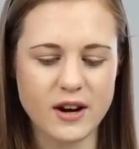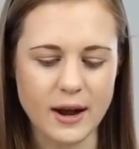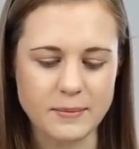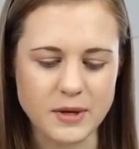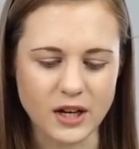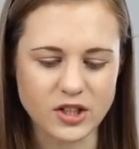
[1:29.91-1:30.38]

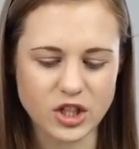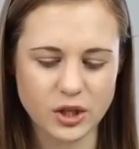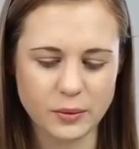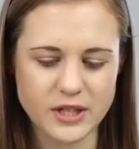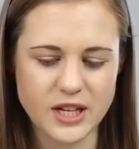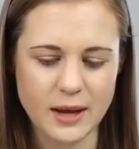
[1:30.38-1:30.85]
I'm not sure
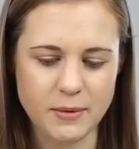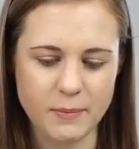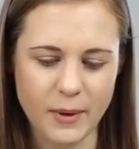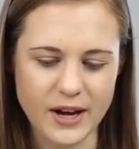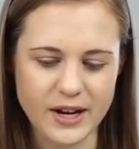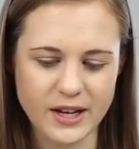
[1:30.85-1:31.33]
what type of
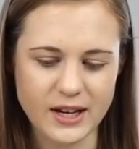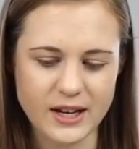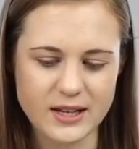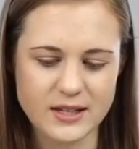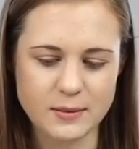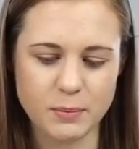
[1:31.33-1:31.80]
bedding it
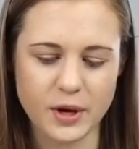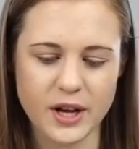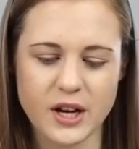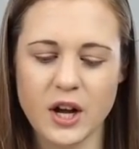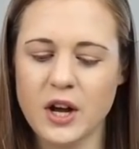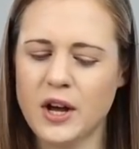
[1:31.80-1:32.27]
is, but
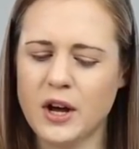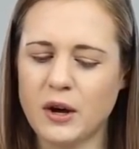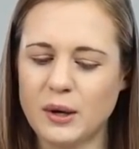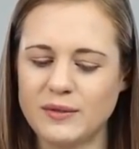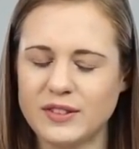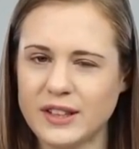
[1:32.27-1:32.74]

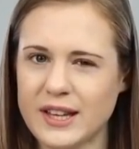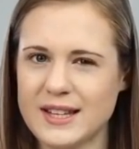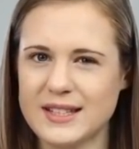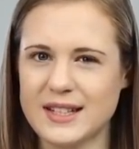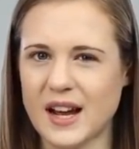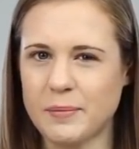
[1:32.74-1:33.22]
hopefully
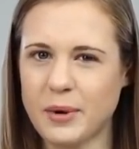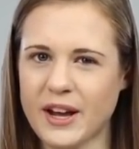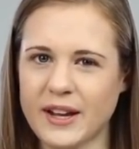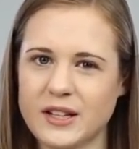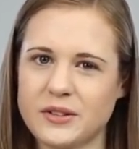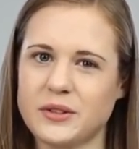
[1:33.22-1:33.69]
it's not
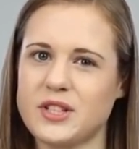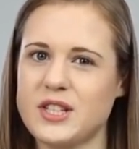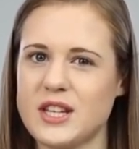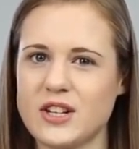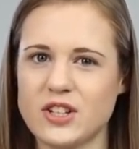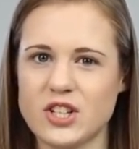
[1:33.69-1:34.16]
pine or
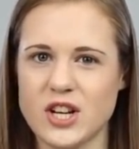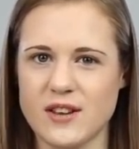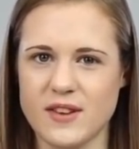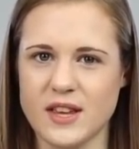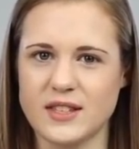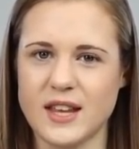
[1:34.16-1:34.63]
cedar
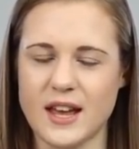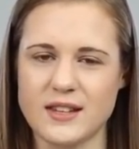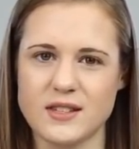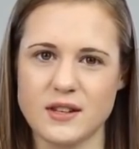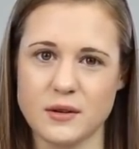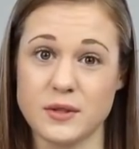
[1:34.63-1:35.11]
shavings, as
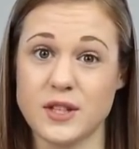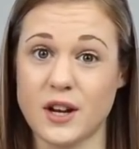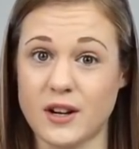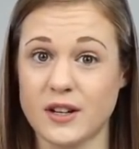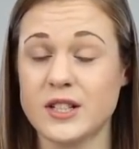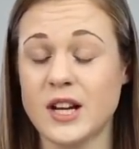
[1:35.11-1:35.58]
those
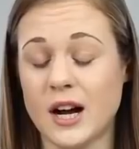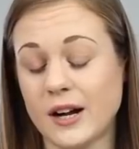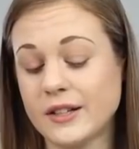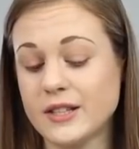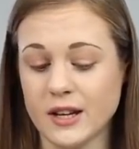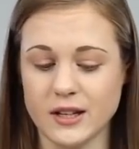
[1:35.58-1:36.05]
are
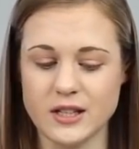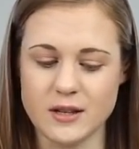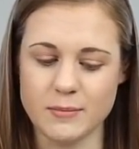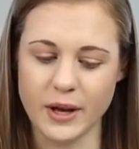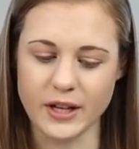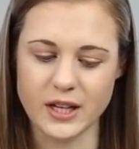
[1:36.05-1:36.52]
toxic to
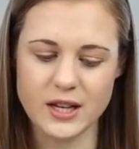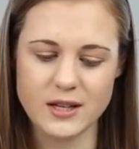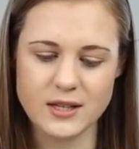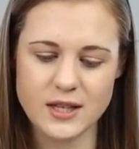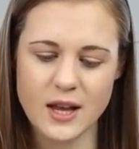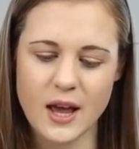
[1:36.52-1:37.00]

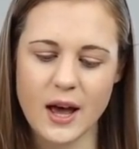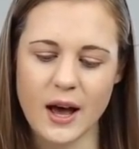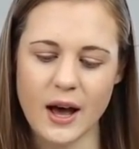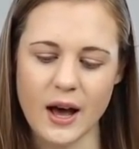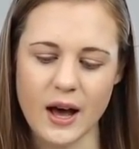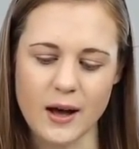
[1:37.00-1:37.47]
bunnies.
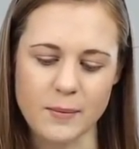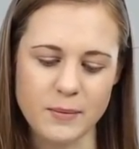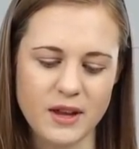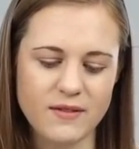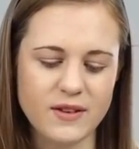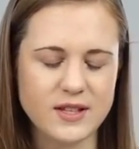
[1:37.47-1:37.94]

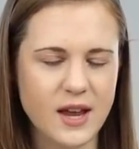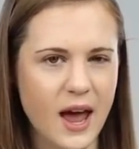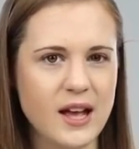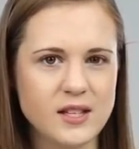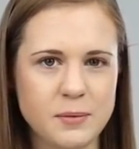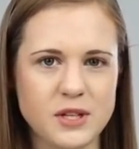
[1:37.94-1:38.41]
If it's
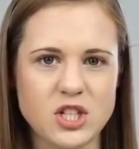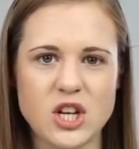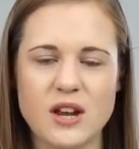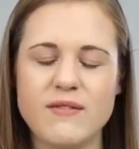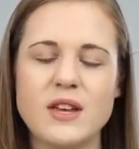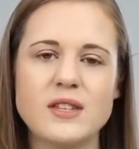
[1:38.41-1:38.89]
aspen
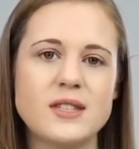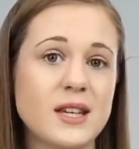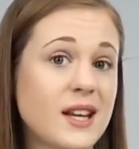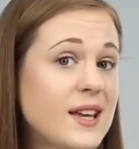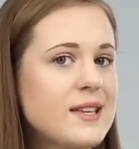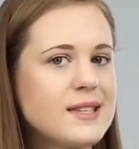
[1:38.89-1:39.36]
shavings,
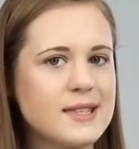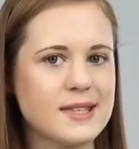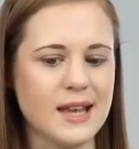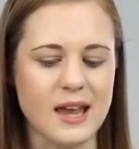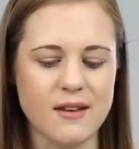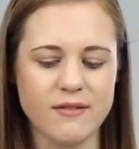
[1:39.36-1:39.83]
it is
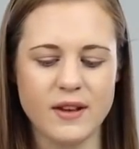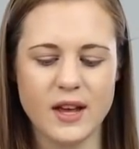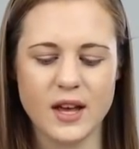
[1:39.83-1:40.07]
safe.